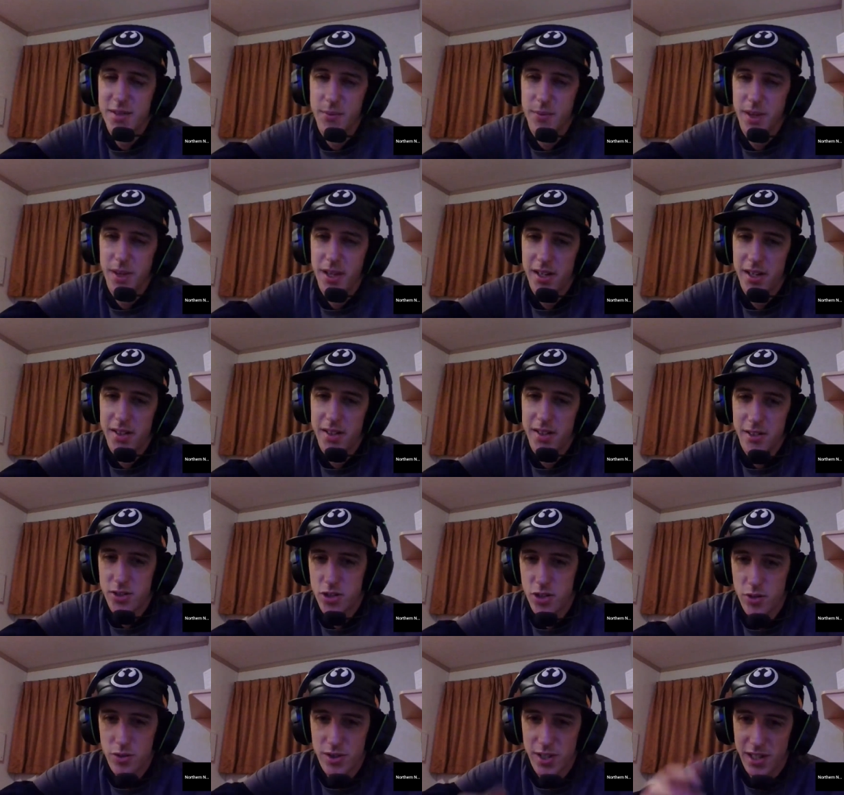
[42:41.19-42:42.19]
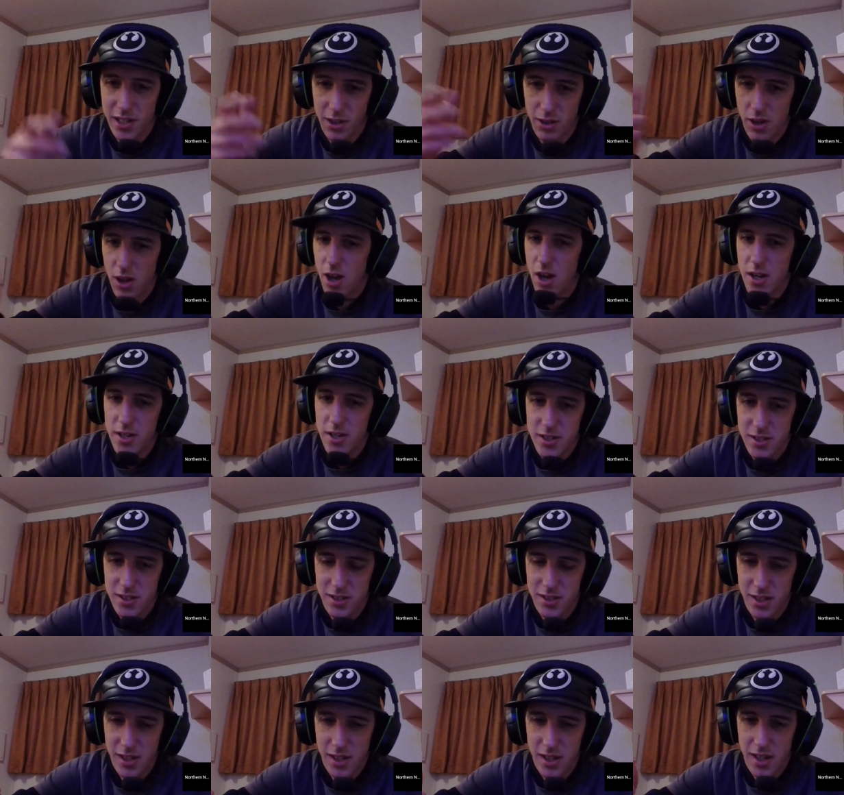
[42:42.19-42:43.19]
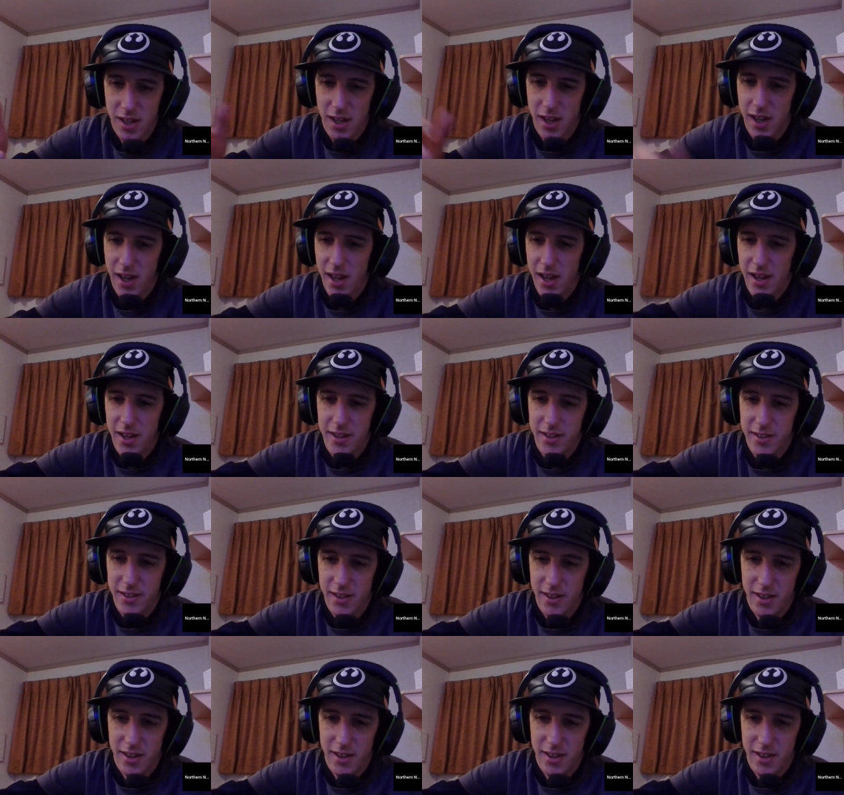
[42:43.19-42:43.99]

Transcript: why shows like Lost and